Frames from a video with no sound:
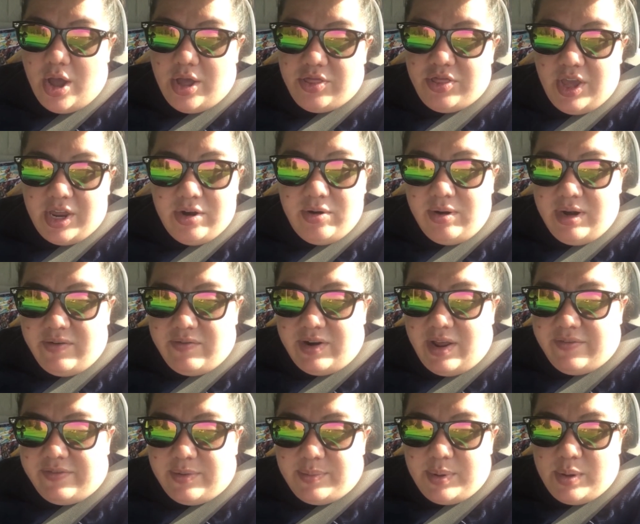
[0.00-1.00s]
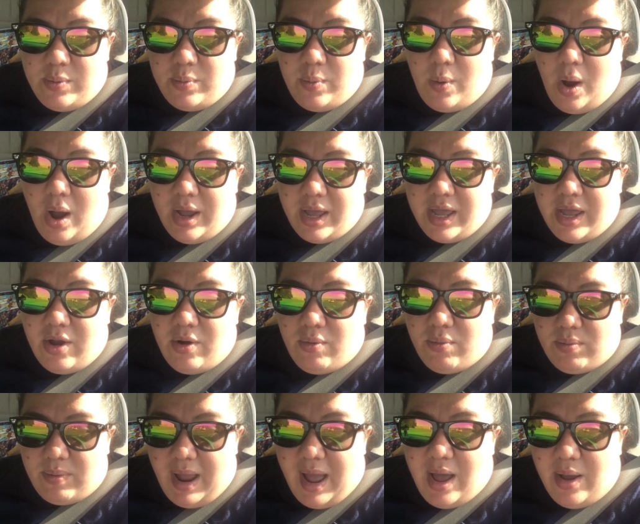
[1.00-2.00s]
They don't even have to be walking
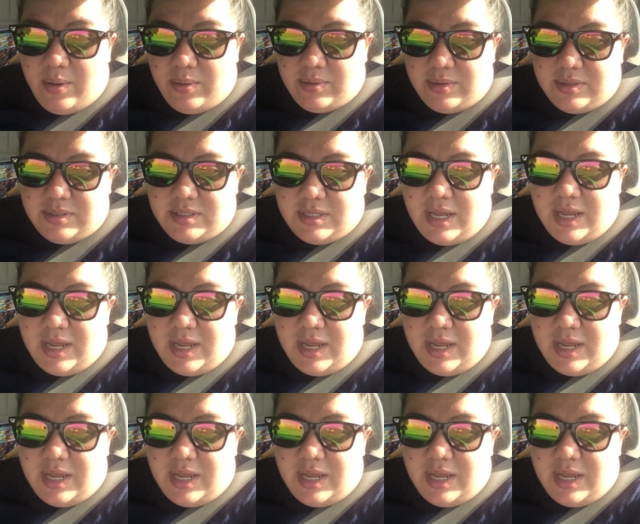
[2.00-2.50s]
around.